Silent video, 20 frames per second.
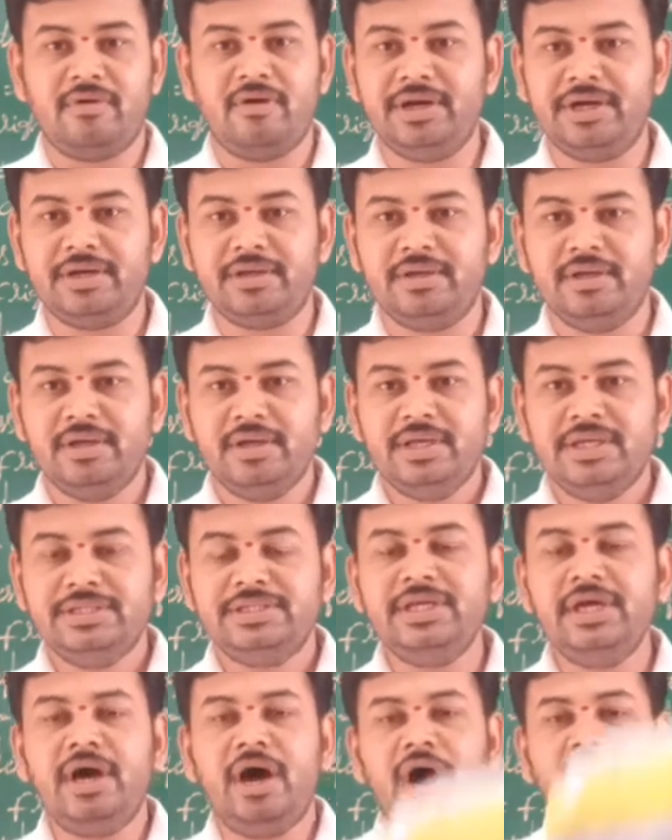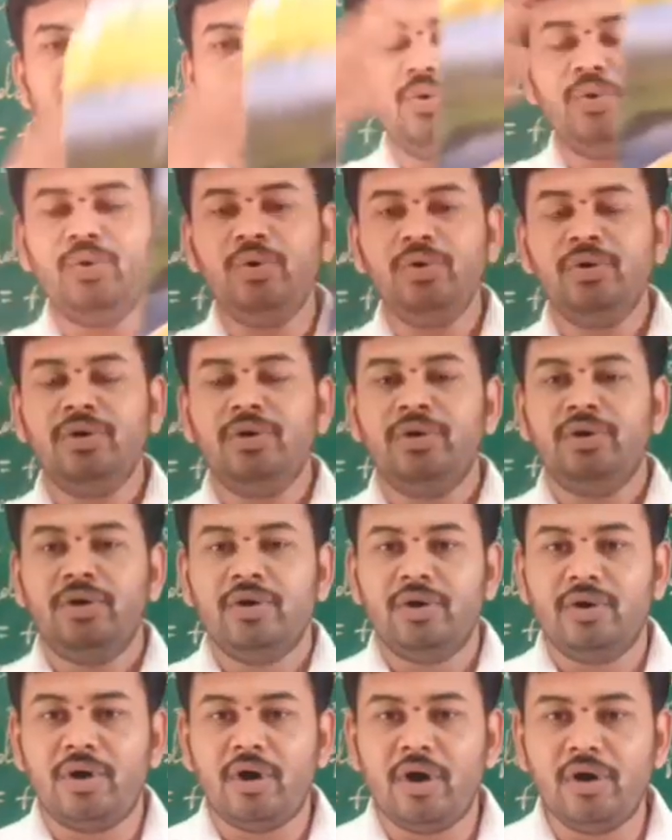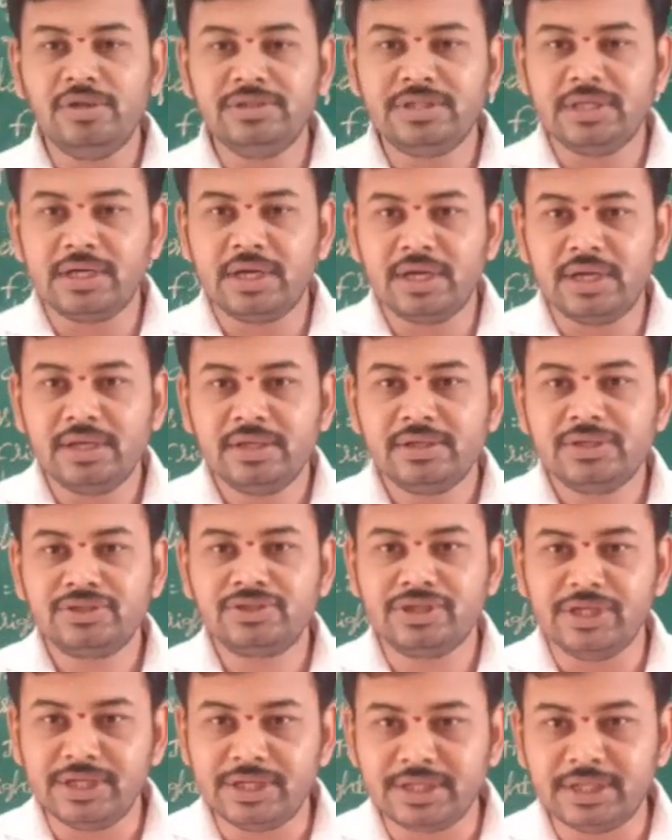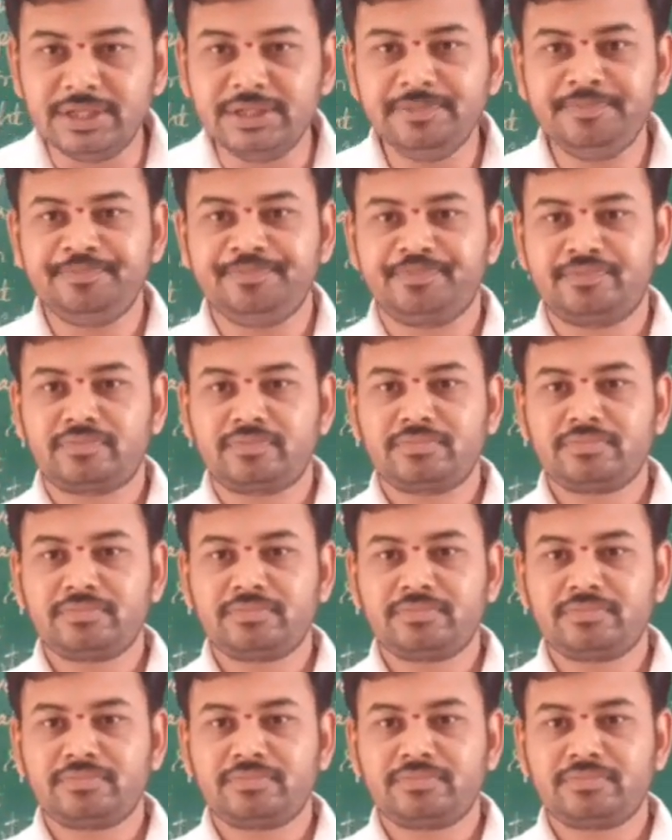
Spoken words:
Got it? See how all the children